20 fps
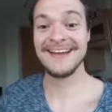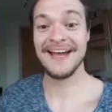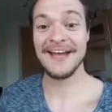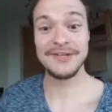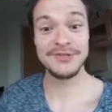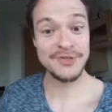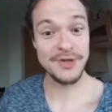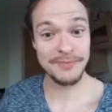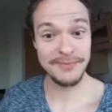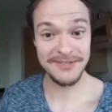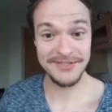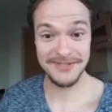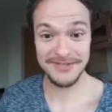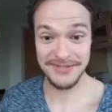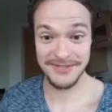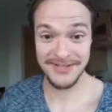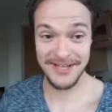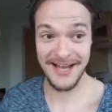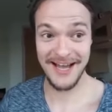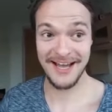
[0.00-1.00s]
and told me to
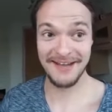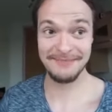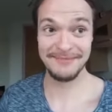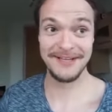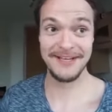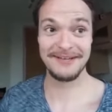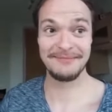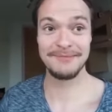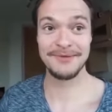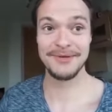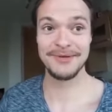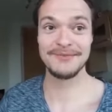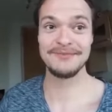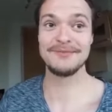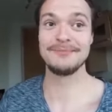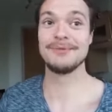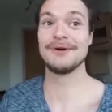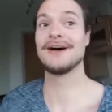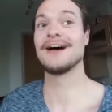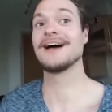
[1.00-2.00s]
do the Heimlich
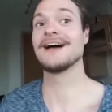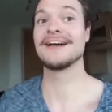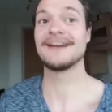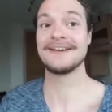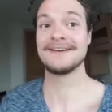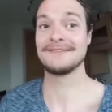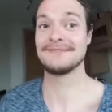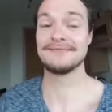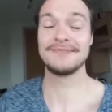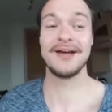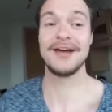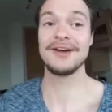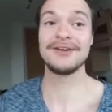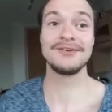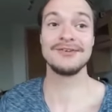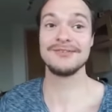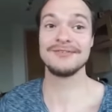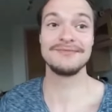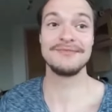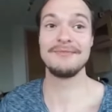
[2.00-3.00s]
manoeuvre, but I
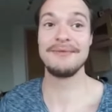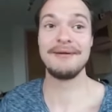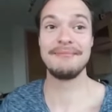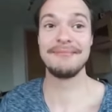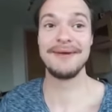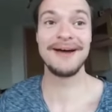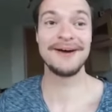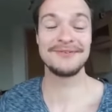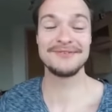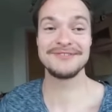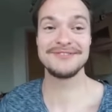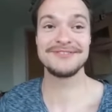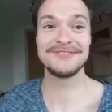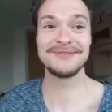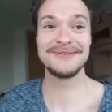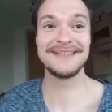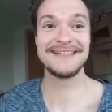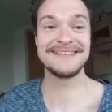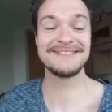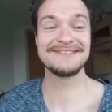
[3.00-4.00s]
couldn't remember how to
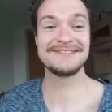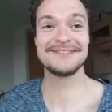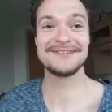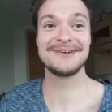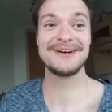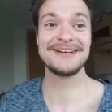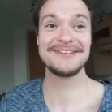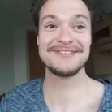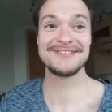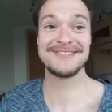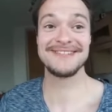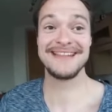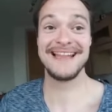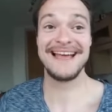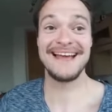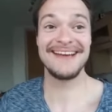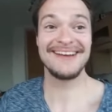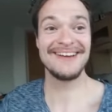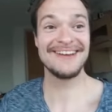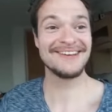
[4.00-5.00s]
do it, so I just
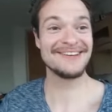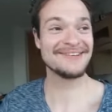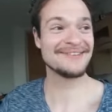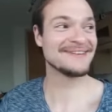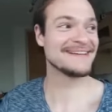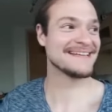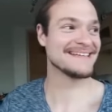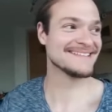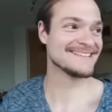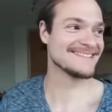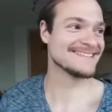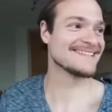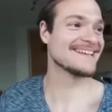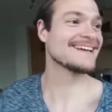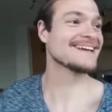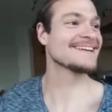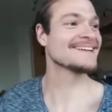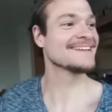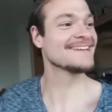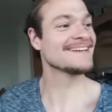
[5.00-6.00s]
let her do it
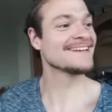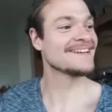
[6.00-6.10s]
instead.